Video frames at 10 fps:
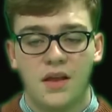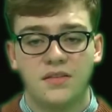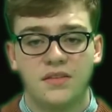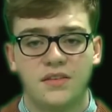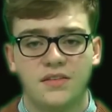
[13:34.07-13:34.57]

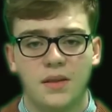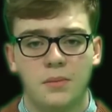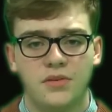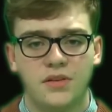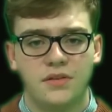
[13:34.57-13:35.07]
as this
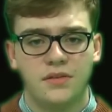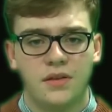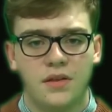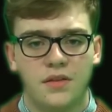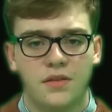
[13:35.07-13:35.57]
establishes
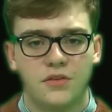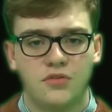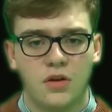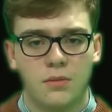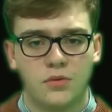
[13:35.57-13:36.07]
the
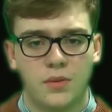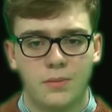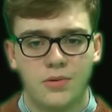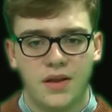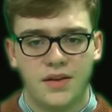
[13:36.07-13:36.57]
struggle between
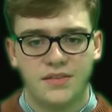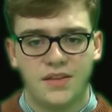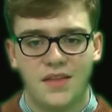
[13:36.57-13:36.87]
the protagonist